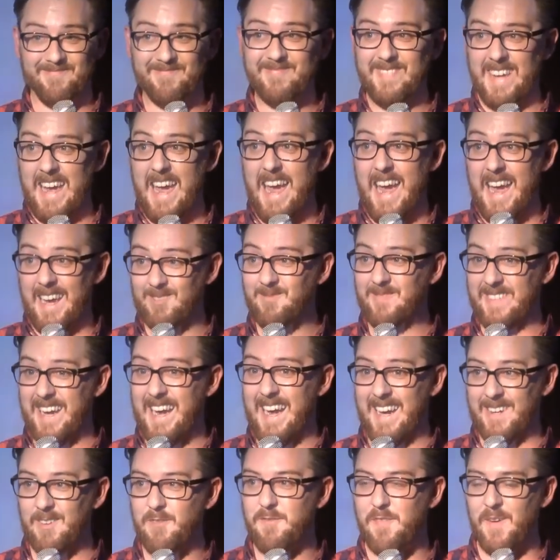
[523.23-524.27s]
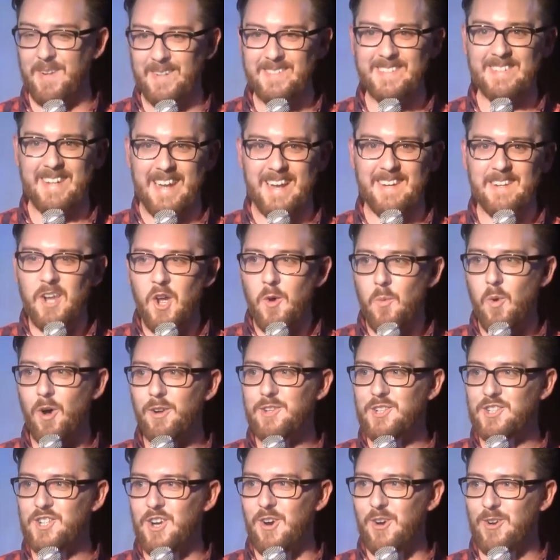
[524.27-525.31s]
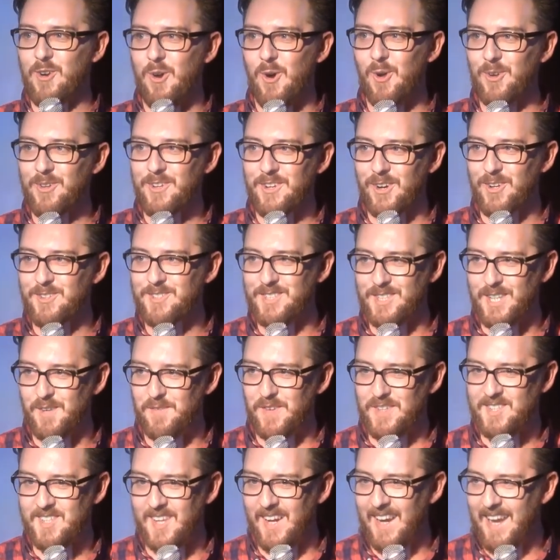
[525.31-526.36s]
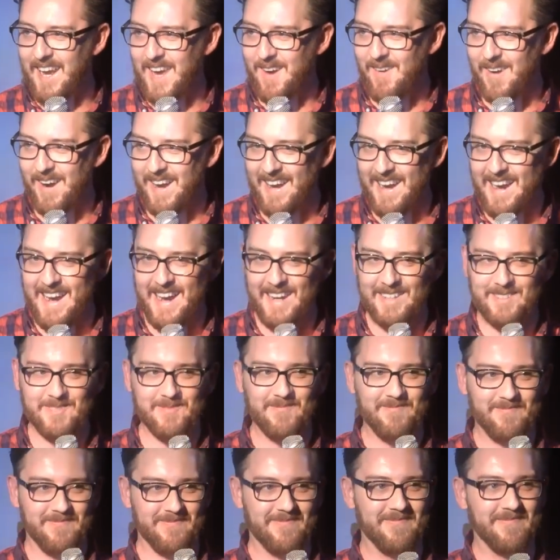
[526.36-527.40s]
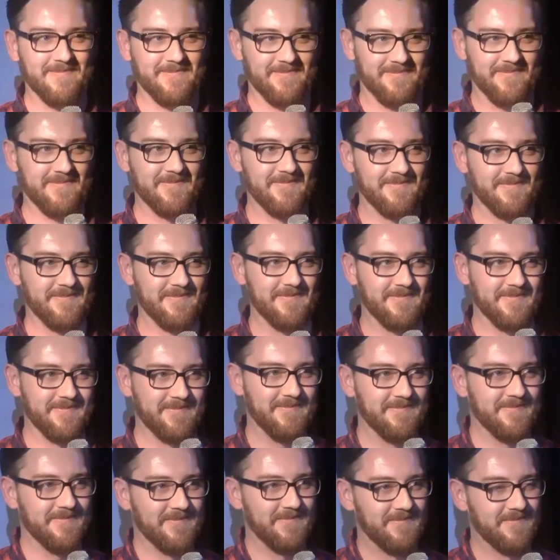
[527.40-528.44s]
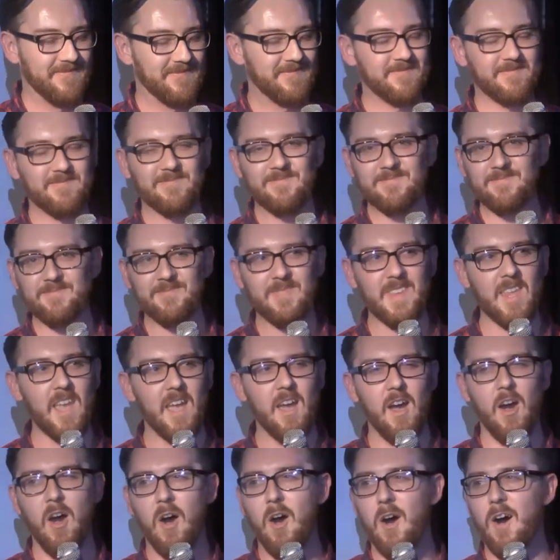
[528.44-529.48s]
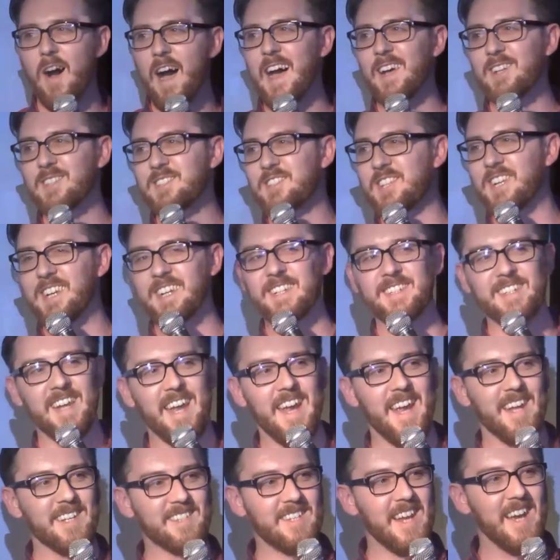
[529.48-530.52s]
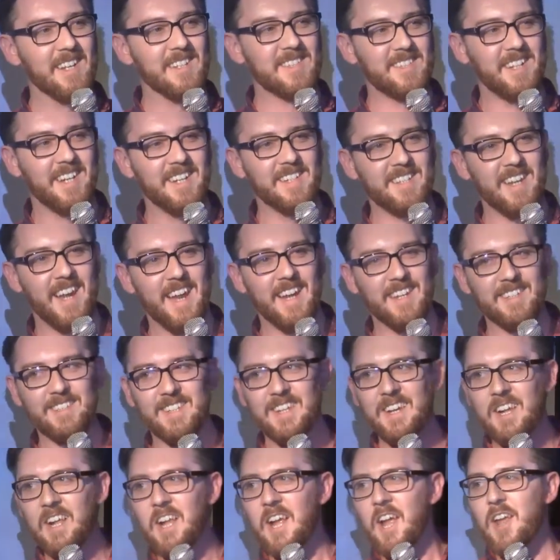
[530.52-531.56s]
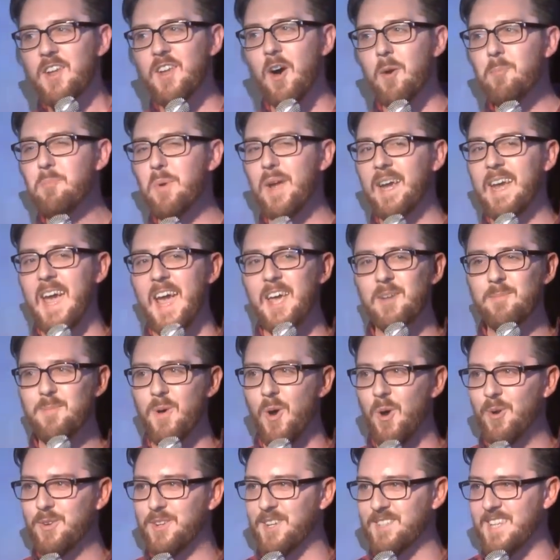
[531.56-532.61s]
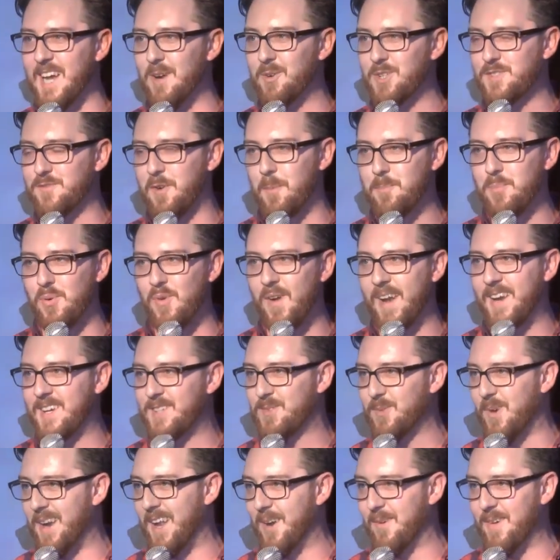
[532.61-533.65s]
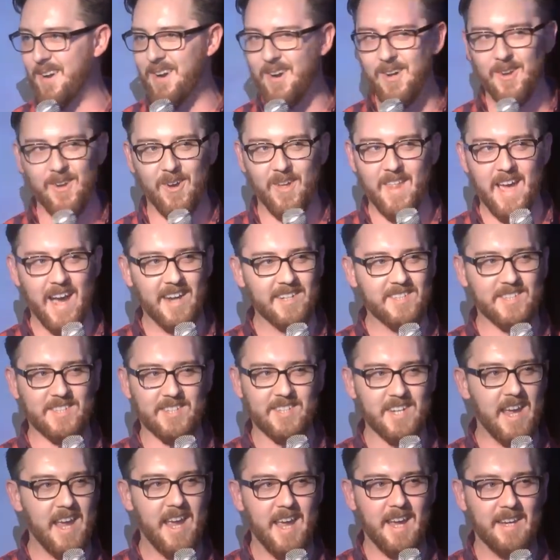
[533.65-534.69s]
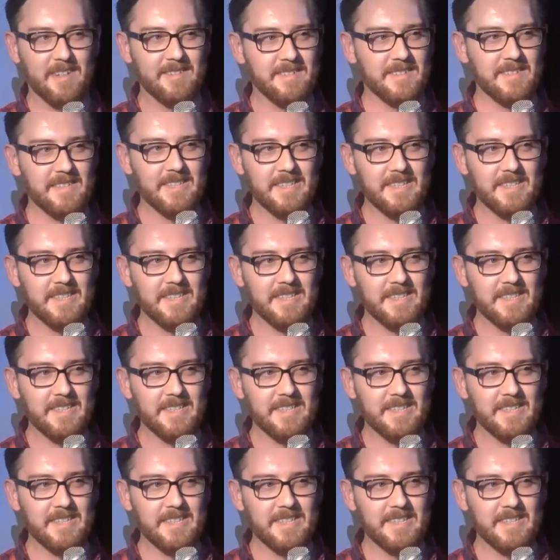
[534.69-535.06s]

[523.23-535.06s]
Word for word: yeah, yeah, fucking, yeah. One-shot golden guns in the facility on it. Yeah halcyon days, halcyon days. Not big headboard, because that was for pricks, wasn't it? We all know that. Um,